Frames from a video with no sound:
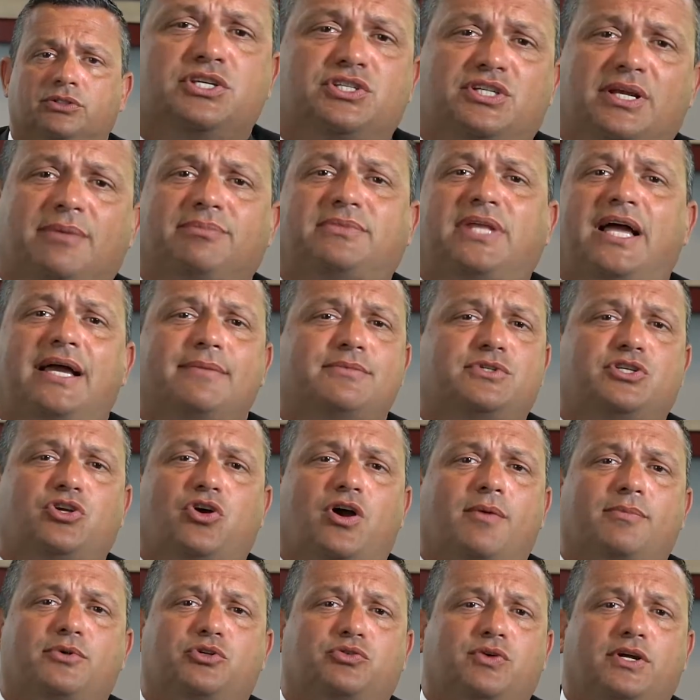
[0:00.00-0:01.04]
Sometimes the
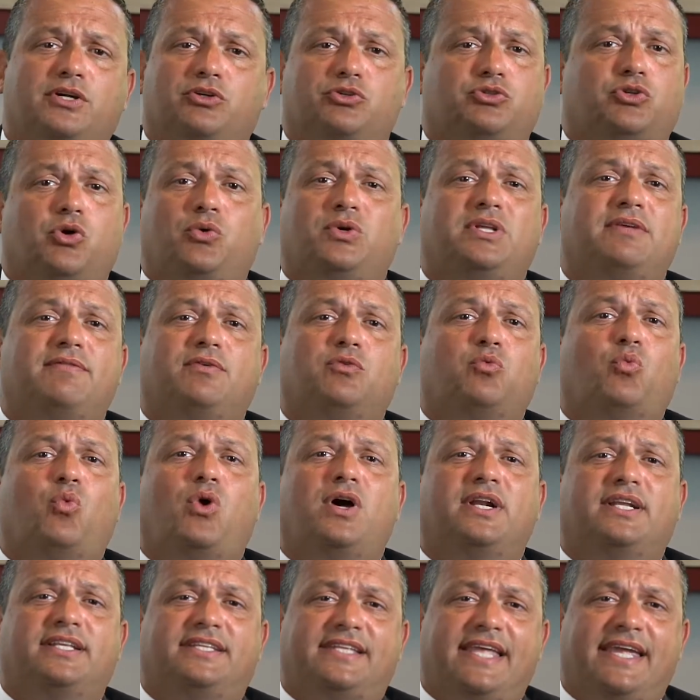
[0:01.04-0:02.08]
arbitrators don't even
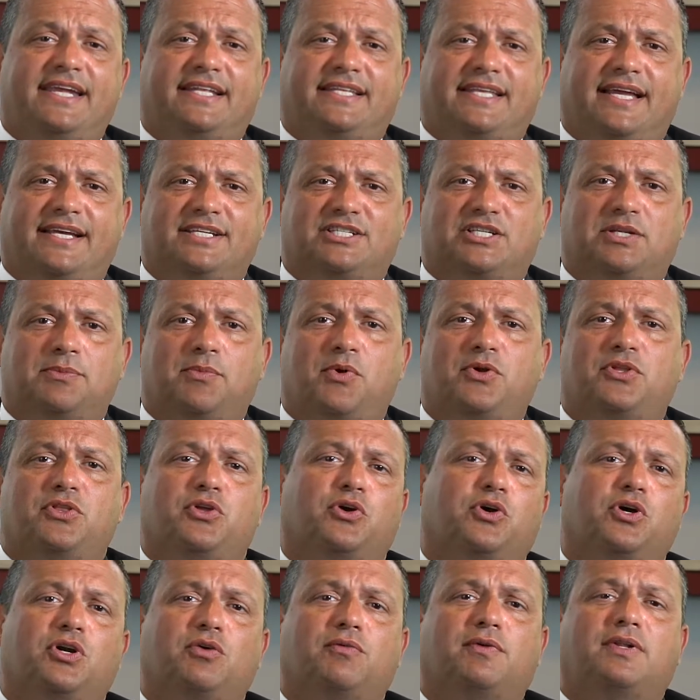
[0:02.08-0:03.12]
want to take testimony.
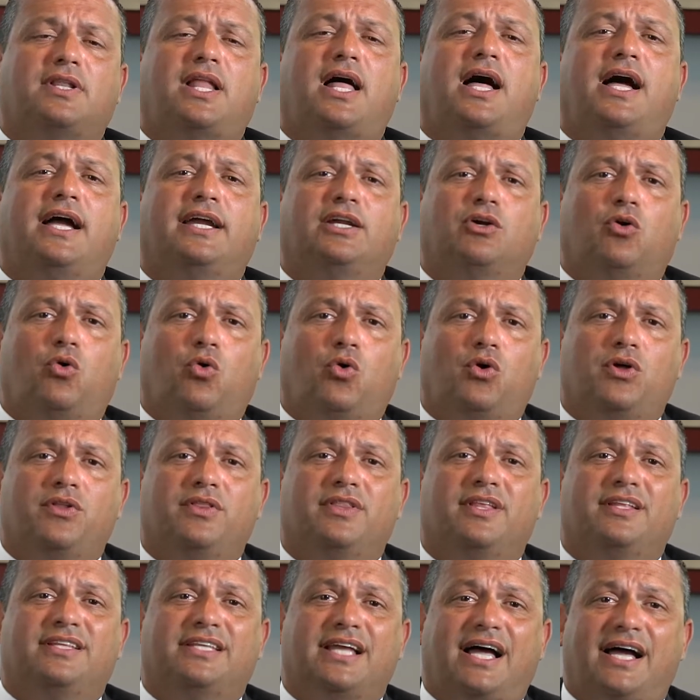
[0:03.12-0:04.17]
They're going to rely on
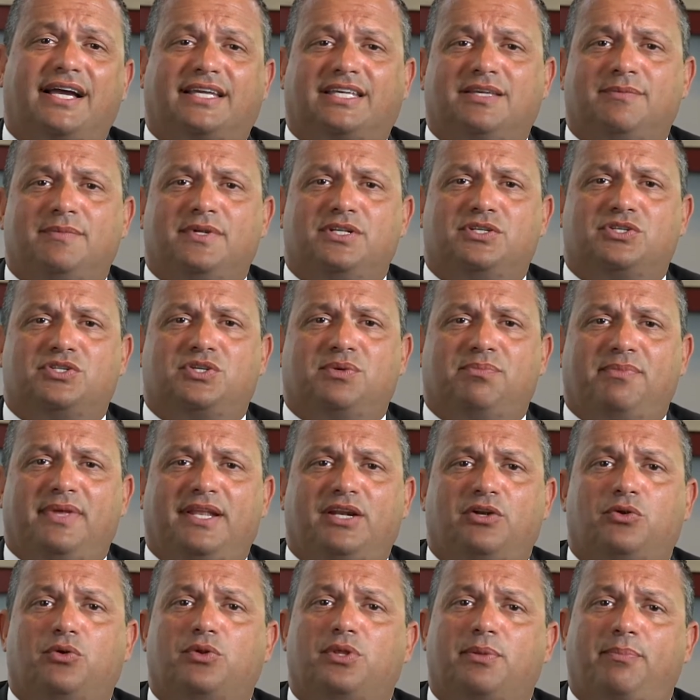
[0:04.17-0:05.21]
the documents
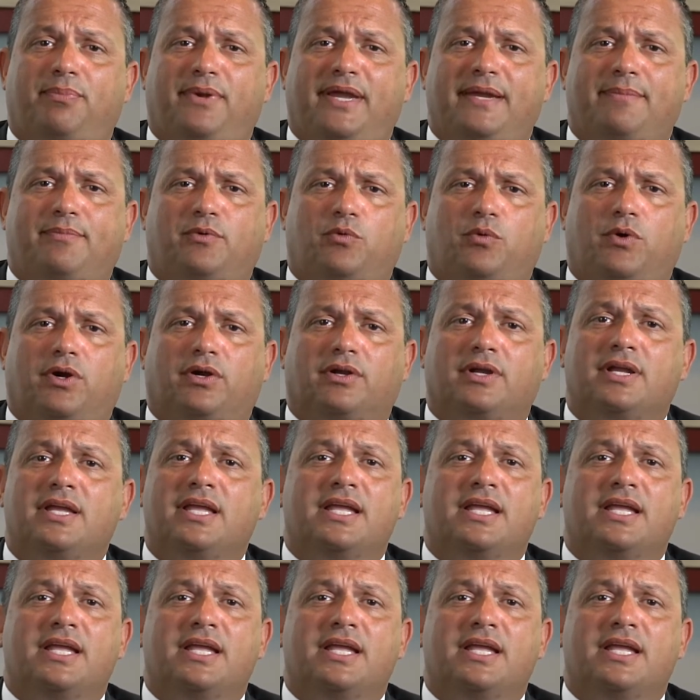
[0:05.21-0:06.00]
submitted or the paperwork.